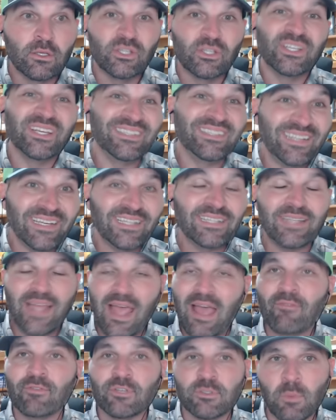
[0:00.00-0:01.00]
you didn't
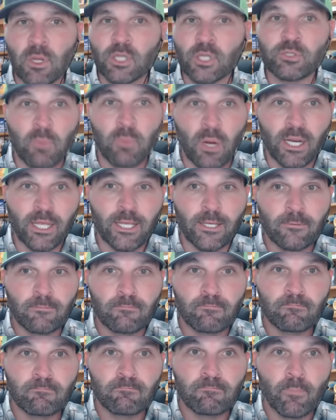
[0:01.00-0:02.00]
have as much money.
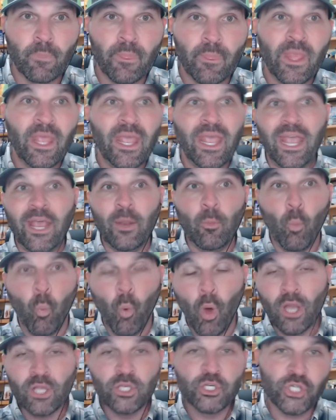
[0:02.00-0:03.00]
In
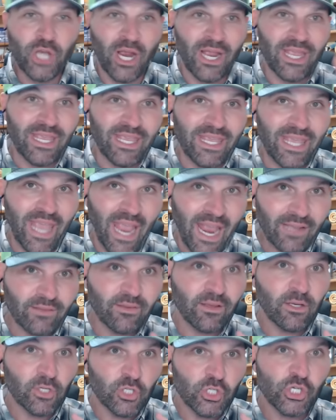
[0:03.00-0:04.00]
one
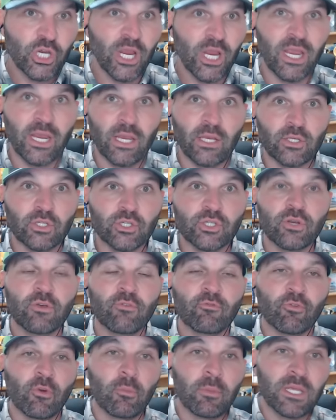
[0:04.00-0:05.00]
gigantic change
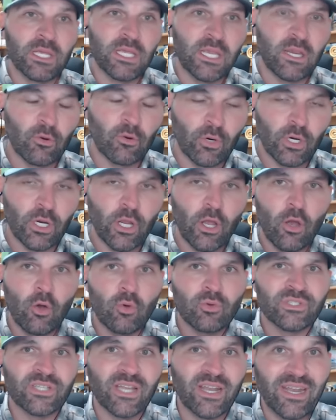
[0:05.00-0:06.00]
from a year
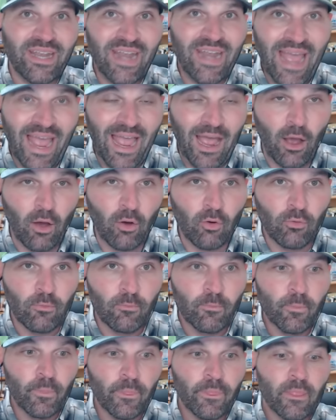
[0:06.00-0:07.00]
ago to now
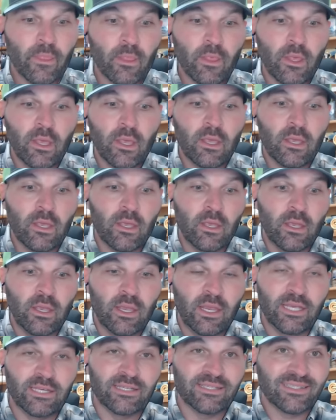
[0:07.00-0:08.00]

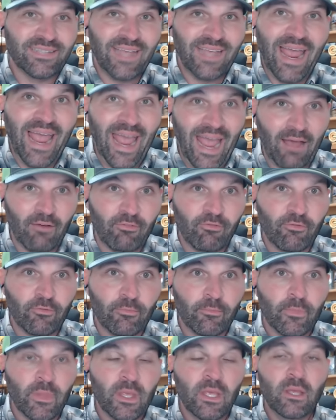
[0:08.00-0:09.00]
is Taft.
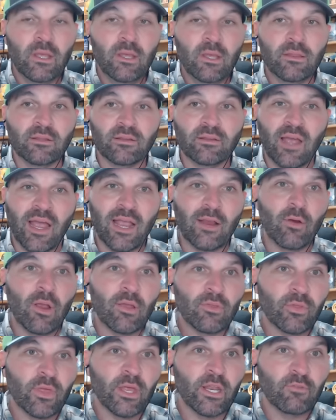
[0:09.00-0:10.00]
the Tiger
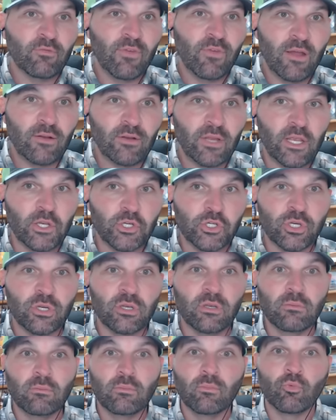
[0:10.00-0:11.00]
Athletic
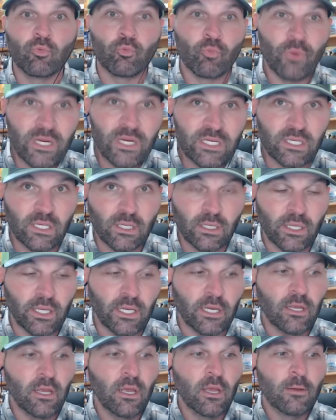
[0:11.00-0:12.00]
Foundation
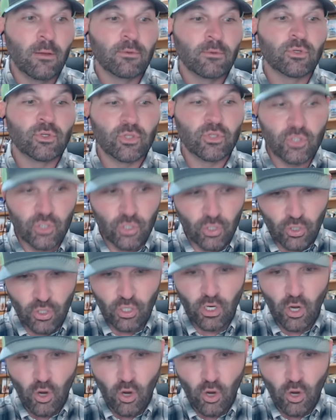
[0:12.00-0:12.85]
recently took